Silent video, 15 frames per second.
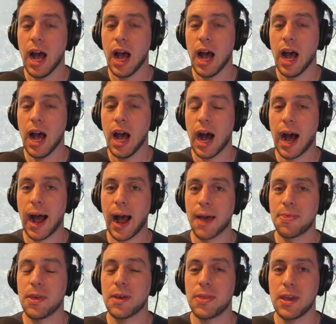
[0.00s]
And I, I
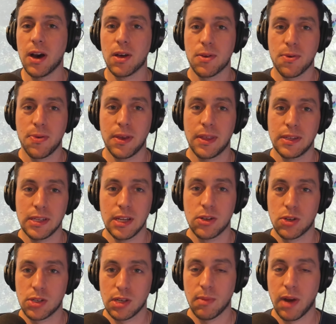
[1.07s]
think the other thing that's
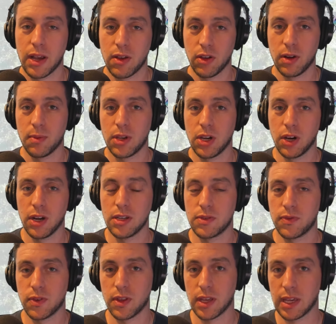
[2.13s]
interesting, Michael, and I'm curious
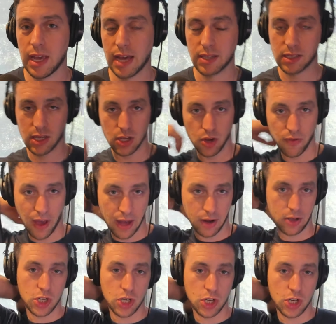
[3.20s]
for the guests that you've had
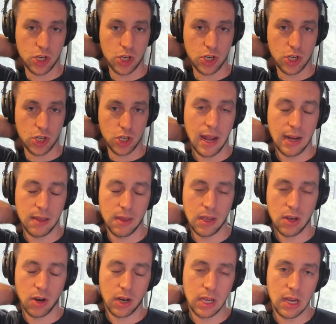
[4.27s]
on your show and
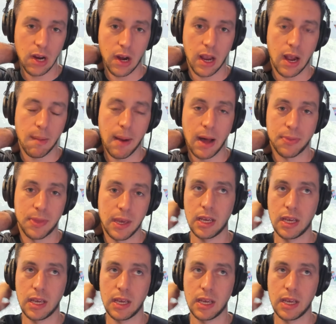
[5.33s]
anything you're hearing about
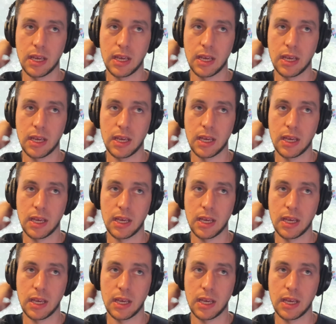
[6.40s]
this, is